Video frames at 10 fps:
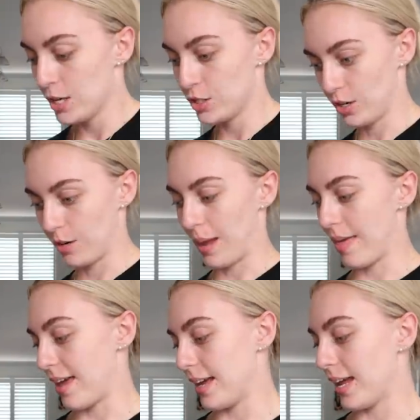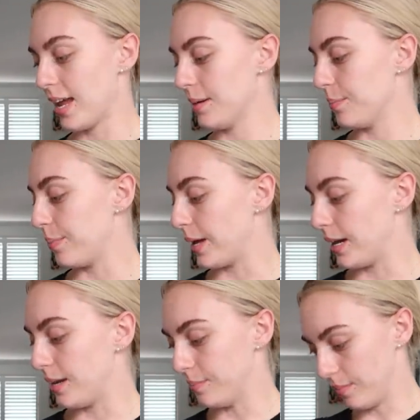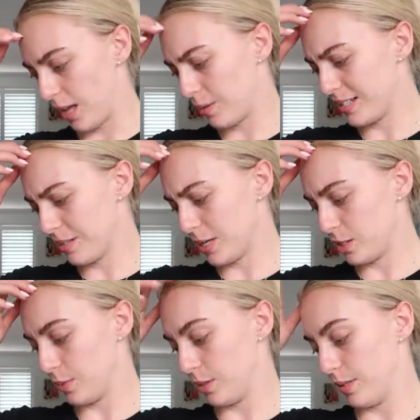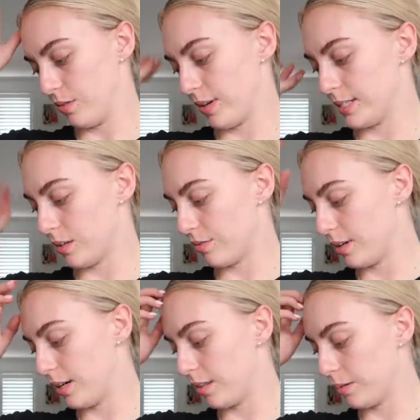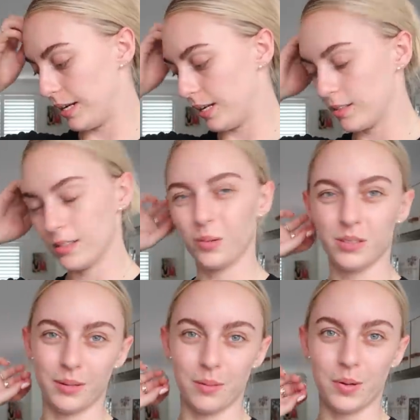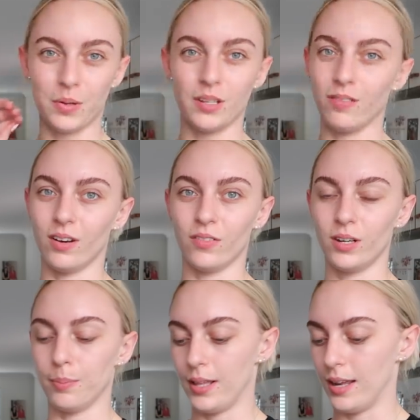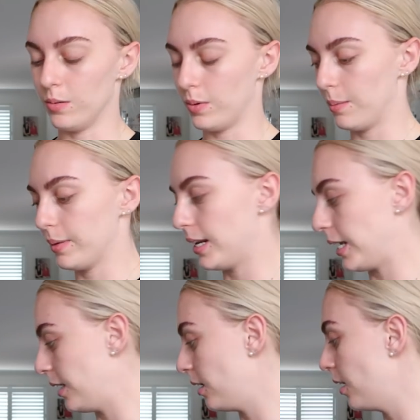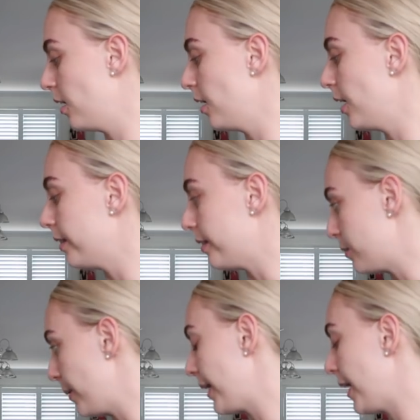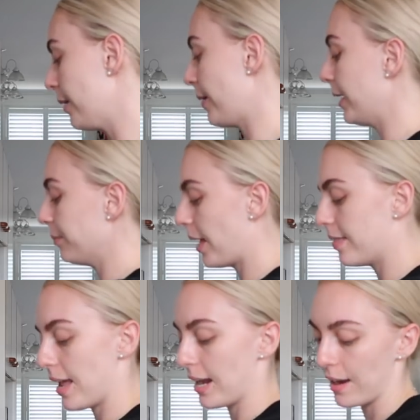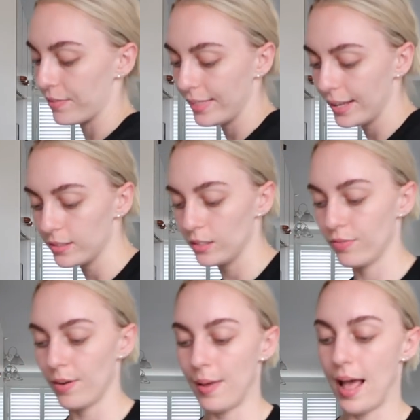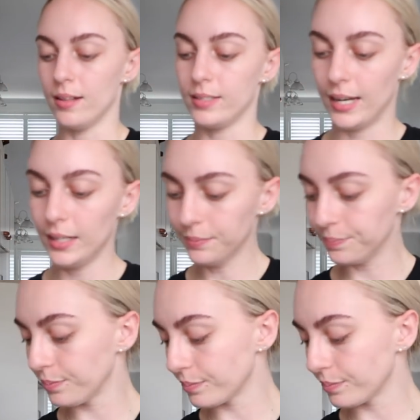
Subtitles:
don't know about that yet. But otherwise I might just put them in the freezer for another week because it was a bit impulsive and I've already planned what I'm gonna eat this week anyway. And then everything else is from Aldi.